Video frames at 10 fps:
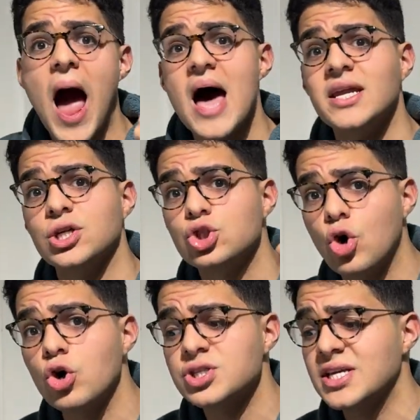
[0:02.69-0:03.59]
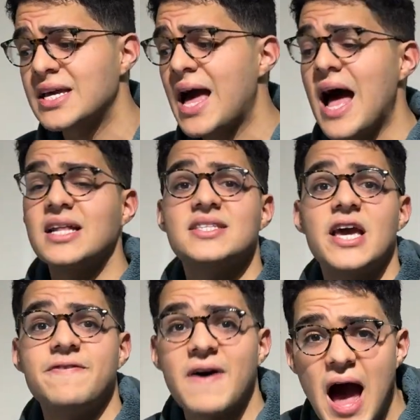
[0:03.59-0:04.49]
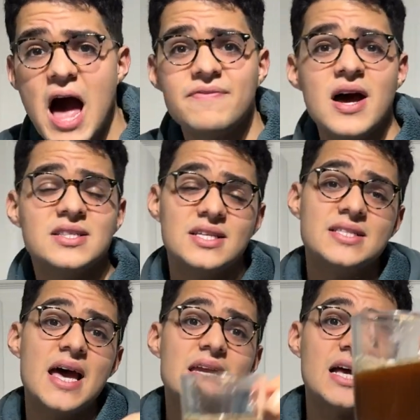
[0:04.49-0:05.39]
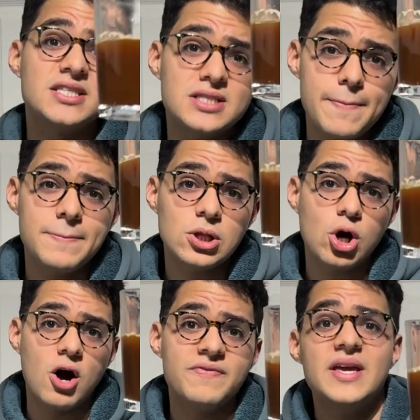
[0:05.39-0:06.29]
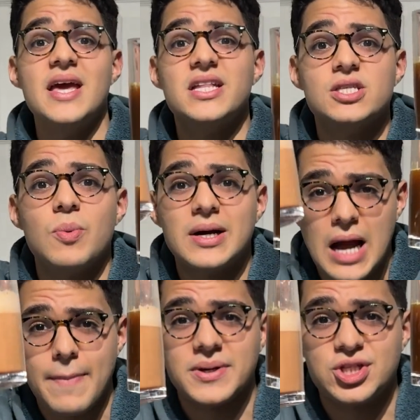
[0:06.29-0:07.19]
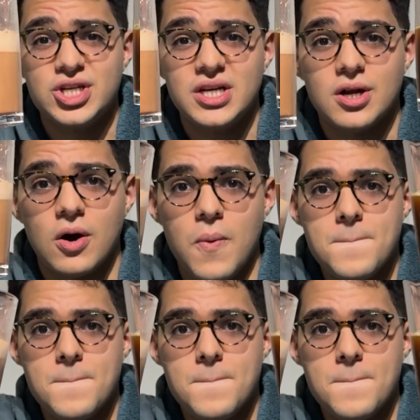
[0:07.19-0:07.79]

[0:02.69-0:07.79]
and exhausting and take forever to turn a simple coffee into a cappuccino.